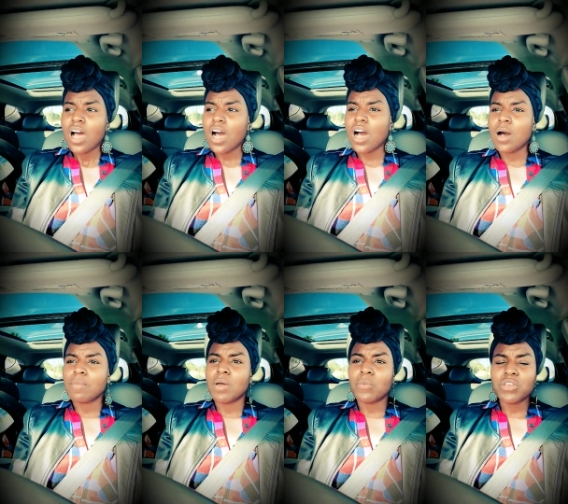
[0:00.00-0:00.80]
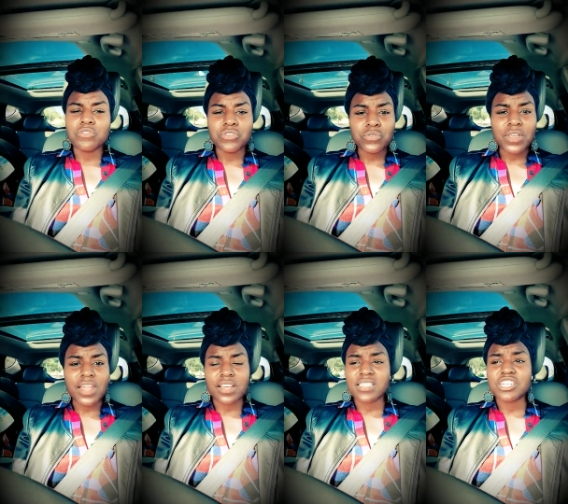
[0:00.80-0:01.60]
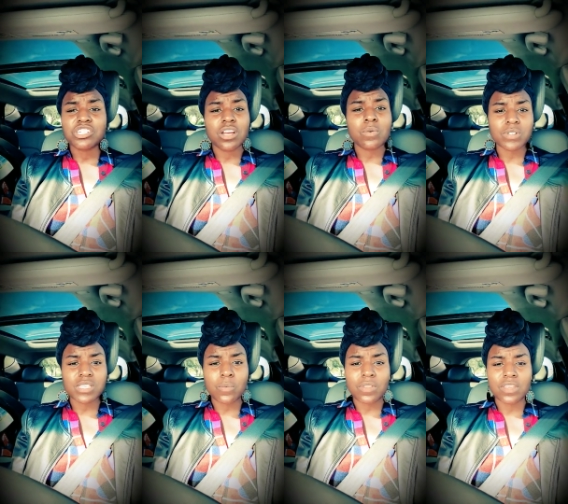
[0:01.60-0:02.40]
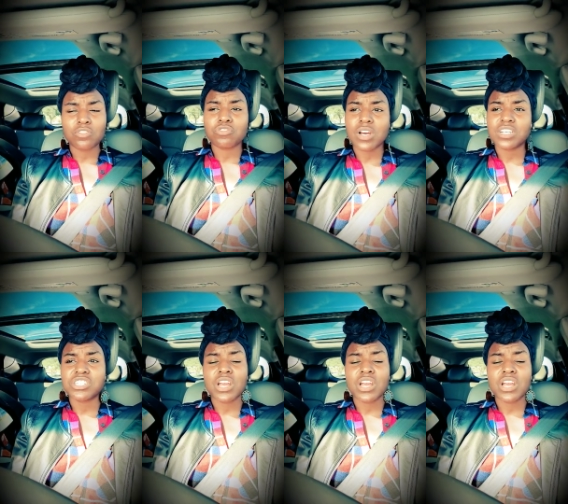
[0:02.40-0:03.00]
And when you do that, like I said, share with someone that you trust.